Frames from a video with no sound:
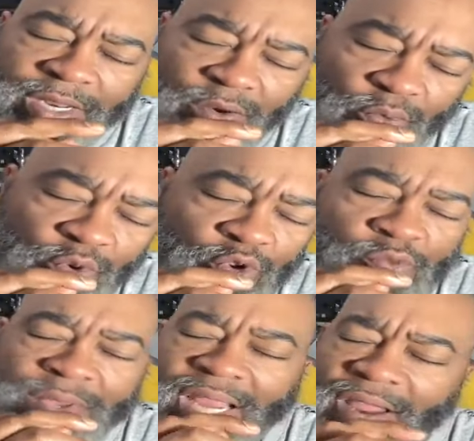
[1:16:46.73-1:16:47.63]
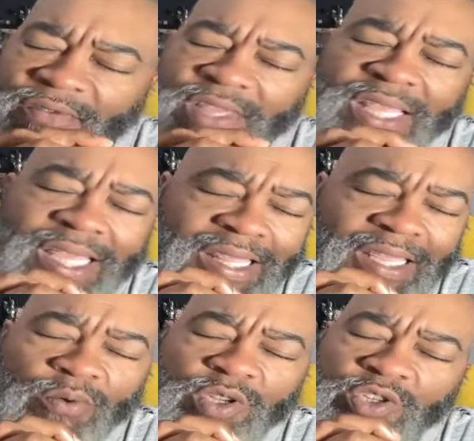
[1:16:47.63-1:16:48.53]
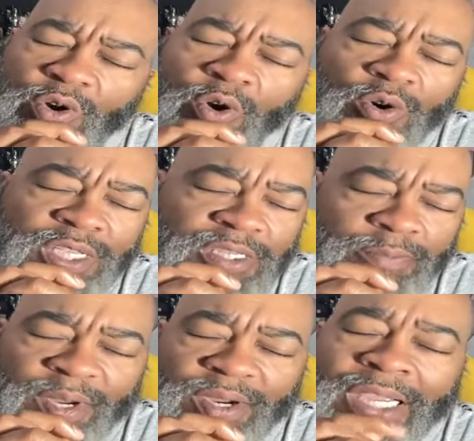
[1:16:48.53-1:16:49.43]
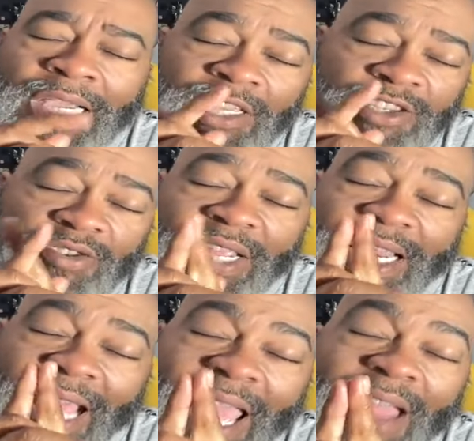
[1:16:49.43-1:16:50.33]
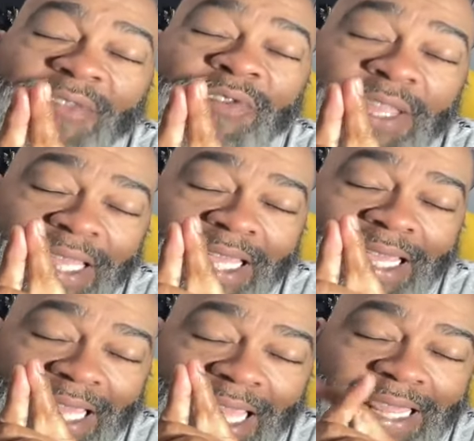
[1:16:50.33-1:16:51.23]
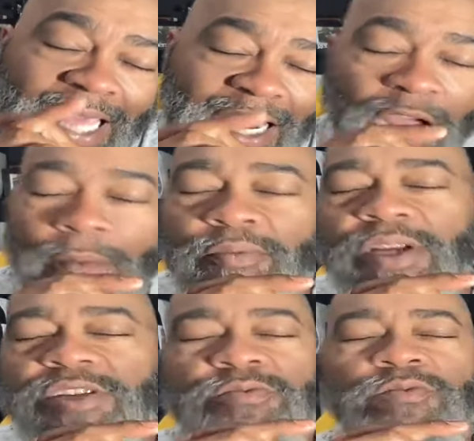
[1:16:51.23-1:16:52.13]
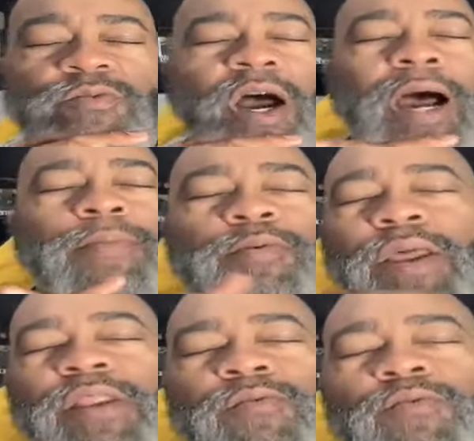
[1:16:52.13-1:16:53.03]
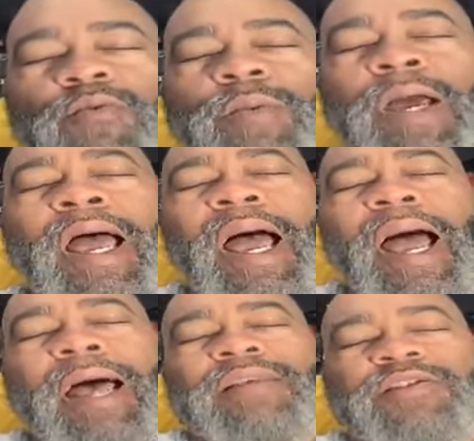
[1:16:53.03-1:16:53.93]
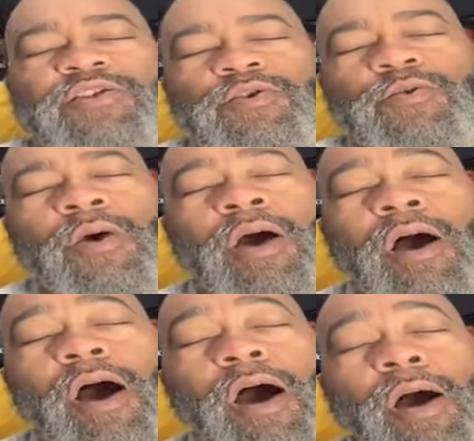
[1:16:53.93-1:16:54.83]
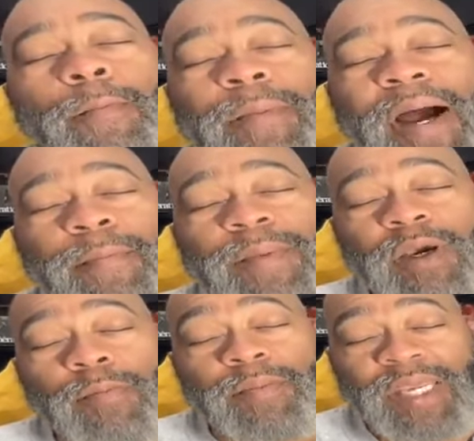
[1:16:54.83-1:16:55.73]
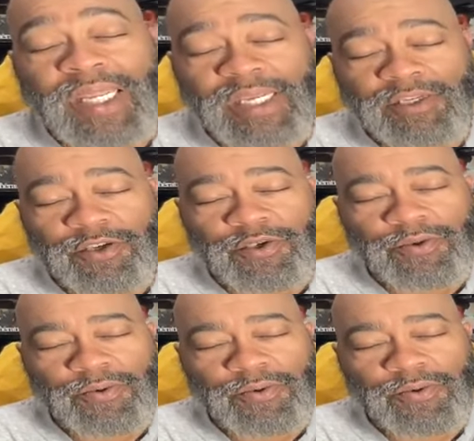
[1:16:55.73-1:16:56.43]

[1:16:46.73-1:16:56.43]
the room and everything in there with your Holy Spirit so that everything in that operation, operating room has to uh, be obedient to you.